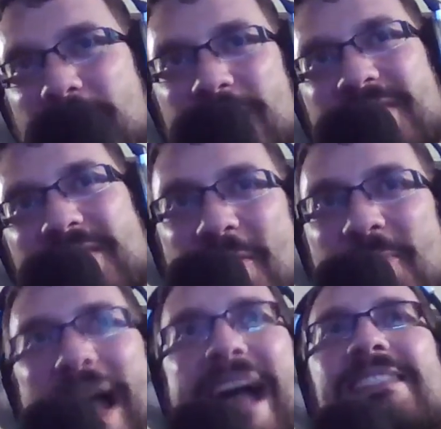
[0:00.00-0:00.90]
so
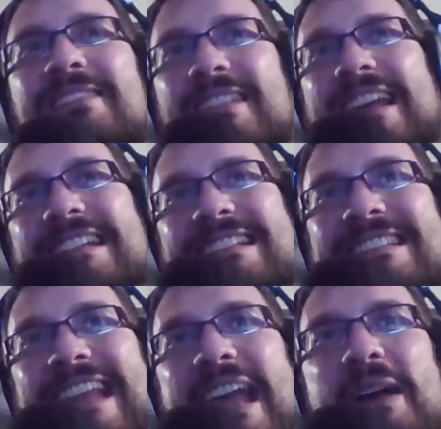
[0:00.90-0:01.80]
bad. You're like,
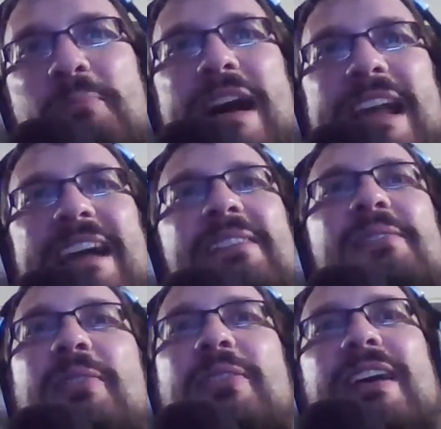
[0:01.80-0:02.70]
damn my
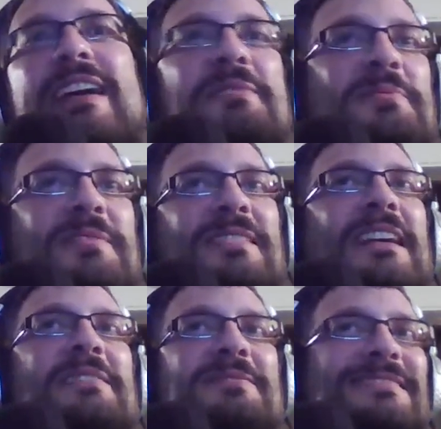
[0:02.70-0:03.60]
health. I
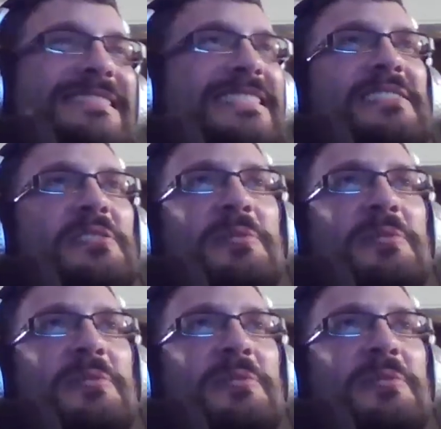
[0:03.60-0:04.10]
will you do it